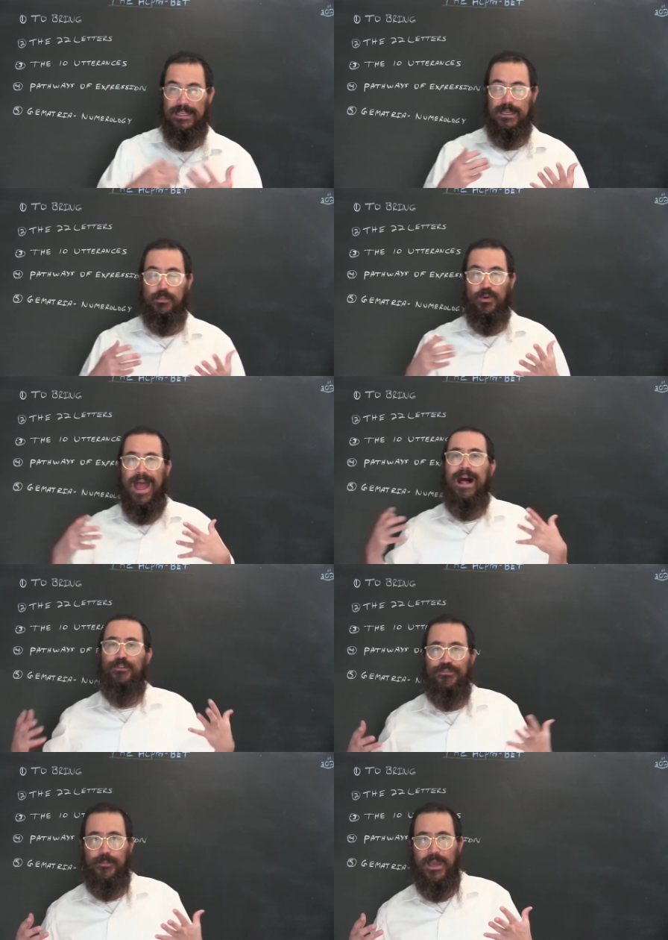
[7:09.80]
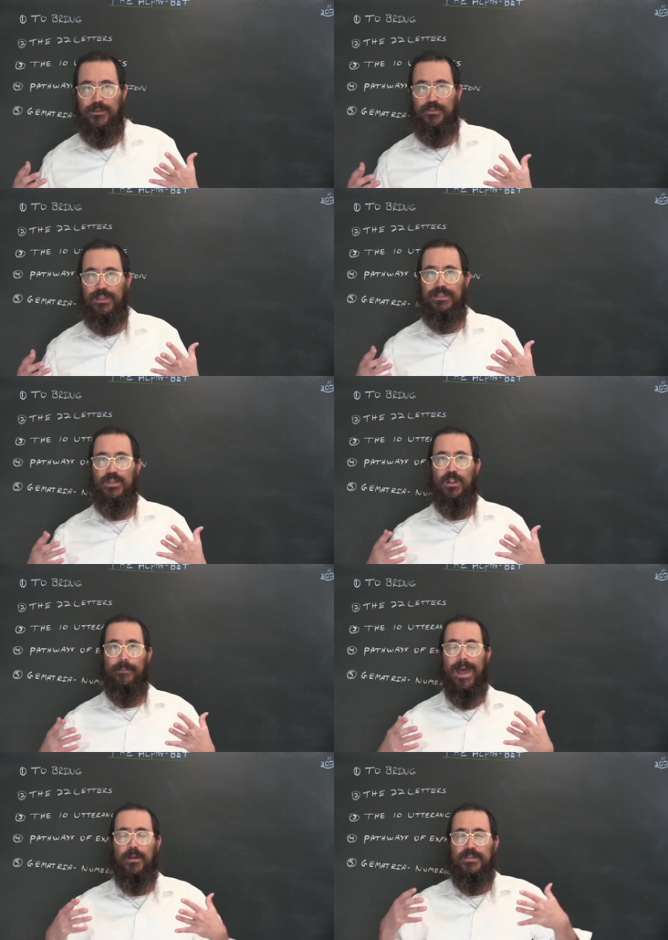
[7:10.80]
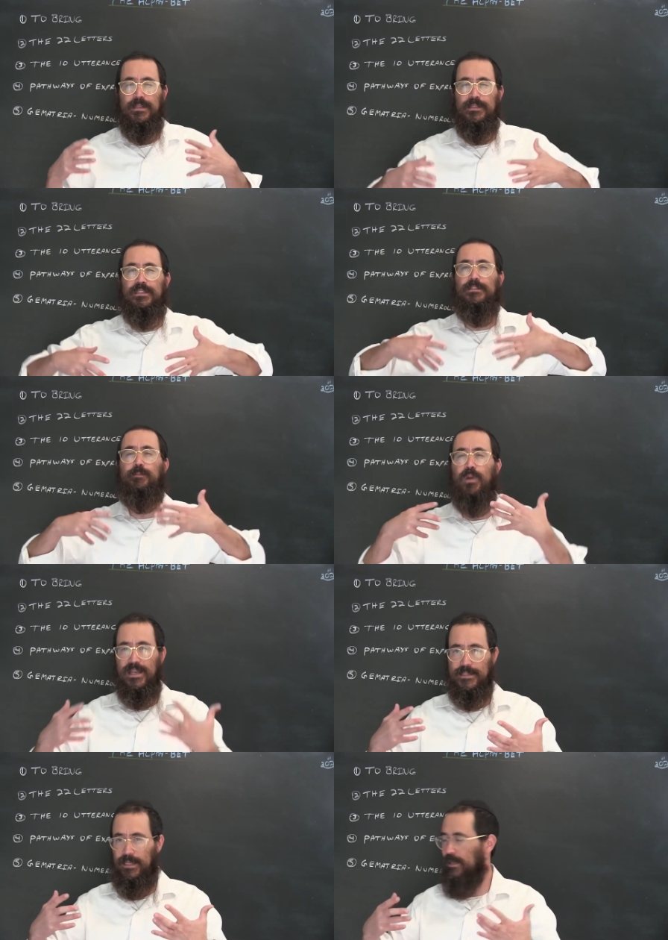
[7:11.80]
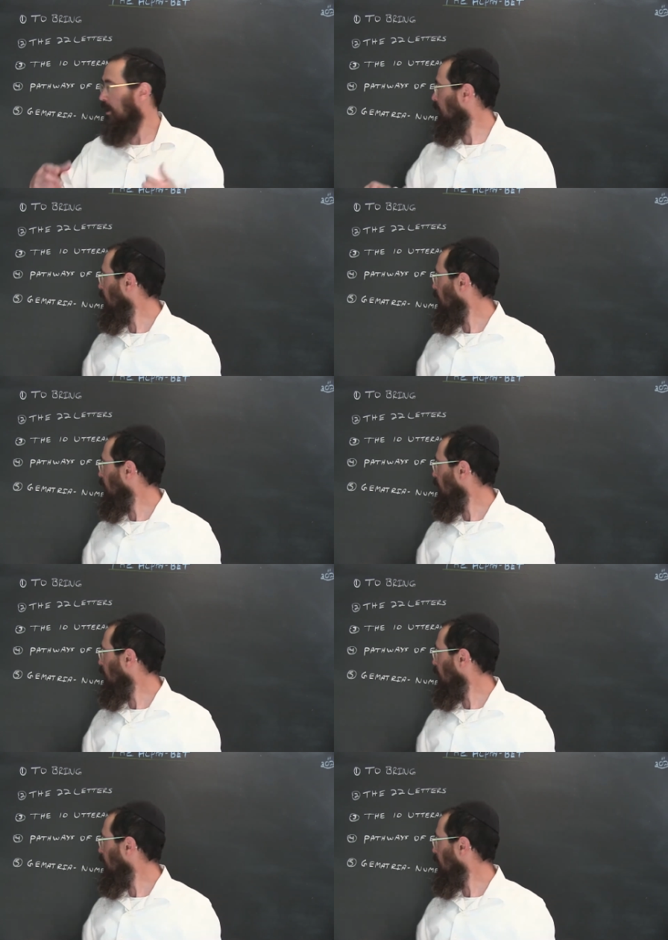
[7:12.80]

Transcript: Hebrew alphabet really is all about, is expressing.